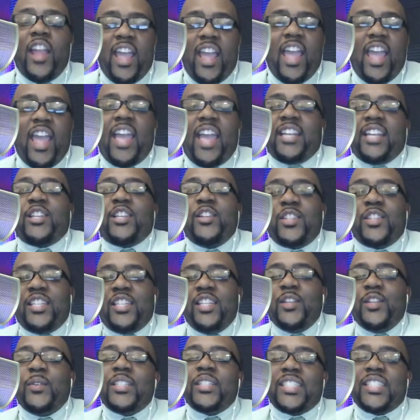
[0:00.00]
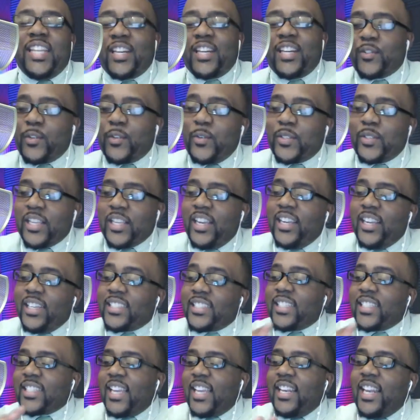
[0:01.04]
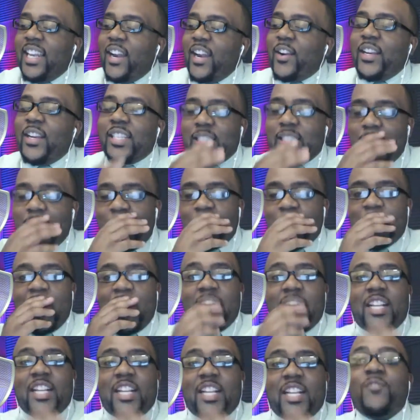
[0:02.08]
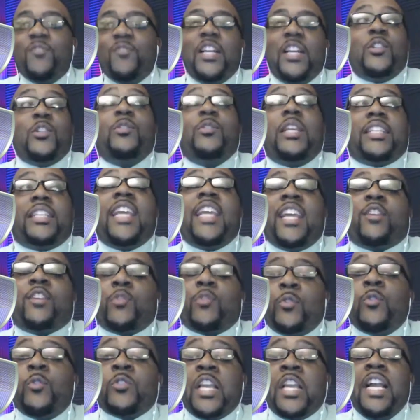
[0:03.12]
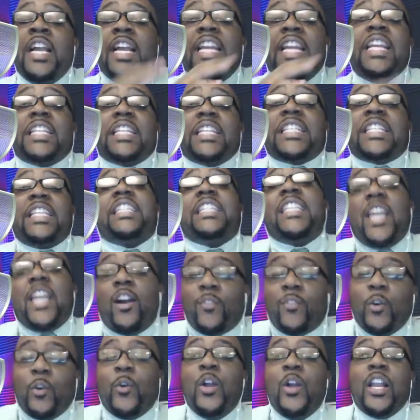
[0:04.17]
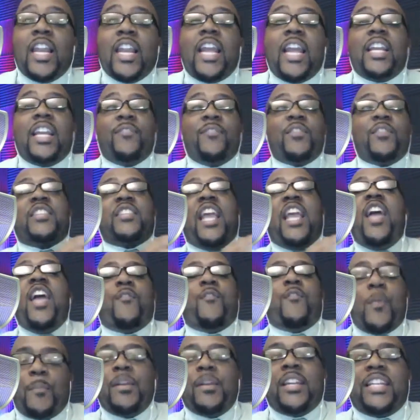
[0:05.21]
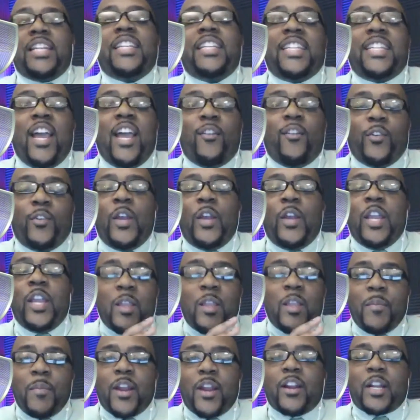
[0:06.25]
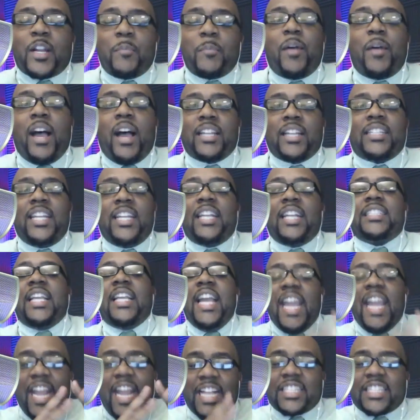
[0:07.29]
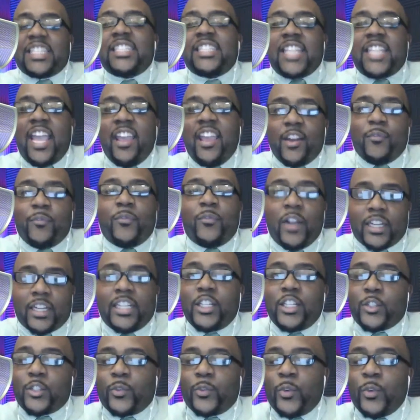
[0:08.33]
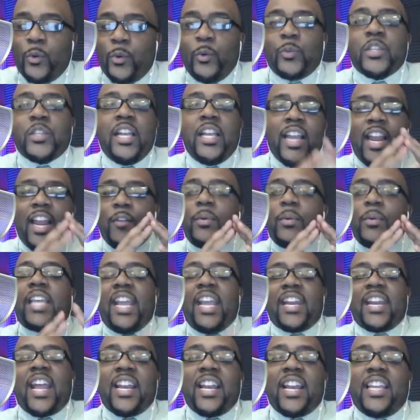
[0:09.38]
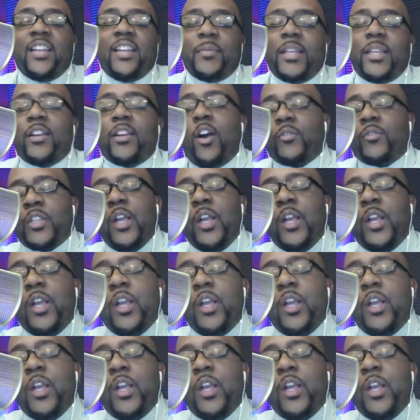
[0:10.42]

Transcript: had to deal with Ted Cruz. It's just hilarious that I'm trying to convince you that Ted Cruz is the devil. Like, if there's ever been a devil in American politics, it's Ted fucking Cruz, and we cannot let him get off